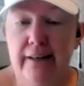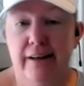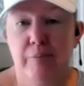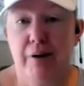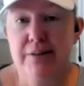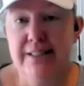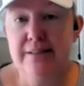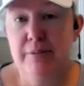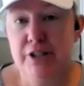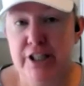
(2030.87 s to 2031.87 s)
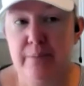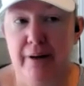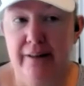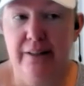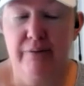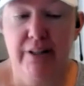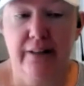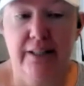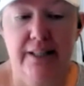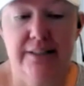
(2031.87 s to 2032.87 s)
I didn't have power seats in my Jeep. I can live
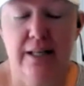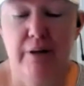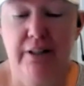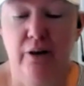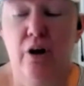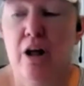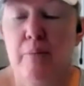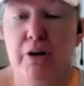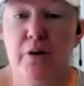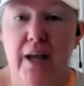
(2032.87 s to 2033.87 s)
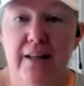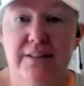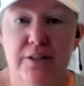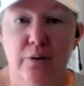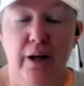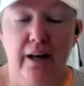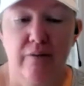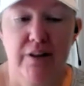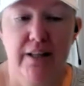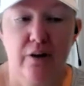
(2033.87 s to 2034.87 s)
without that. It's not a big deal. But you can still
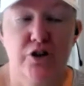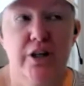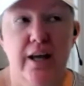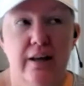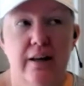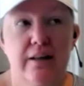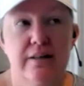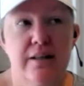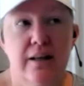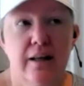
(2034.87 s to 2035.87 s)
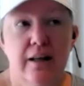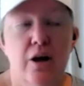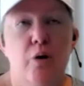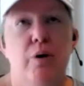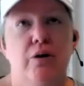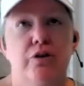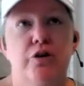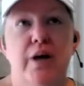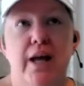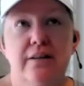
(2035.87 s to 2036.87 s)
get everything else. You
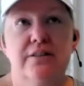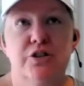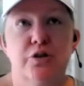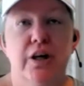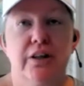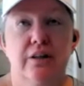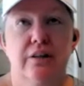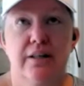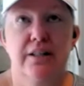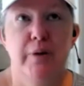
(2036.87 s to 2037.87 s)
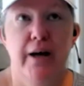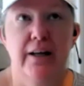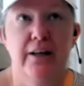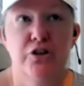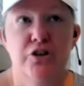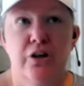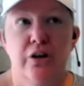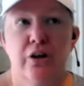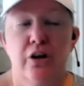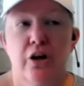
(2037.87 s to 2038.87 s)
can still get the Lux package,
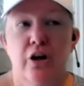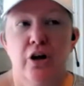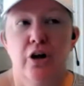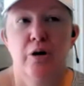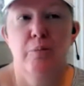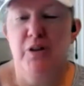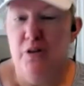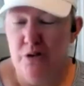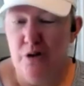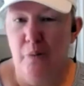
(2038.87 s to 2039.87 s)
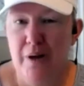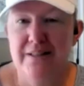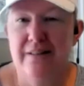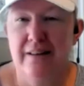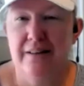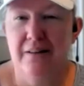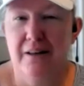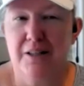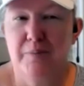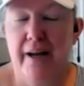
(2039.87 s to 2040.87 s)
but there's no reason to get the
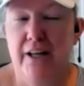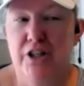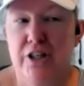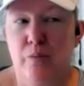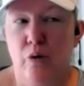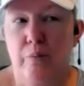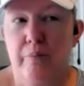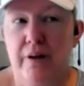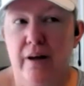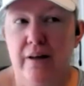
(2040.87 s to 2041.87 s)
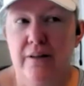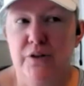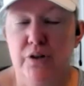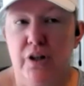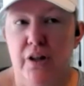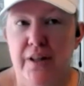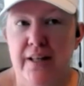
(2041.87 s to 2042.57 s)
Lux package anymore because the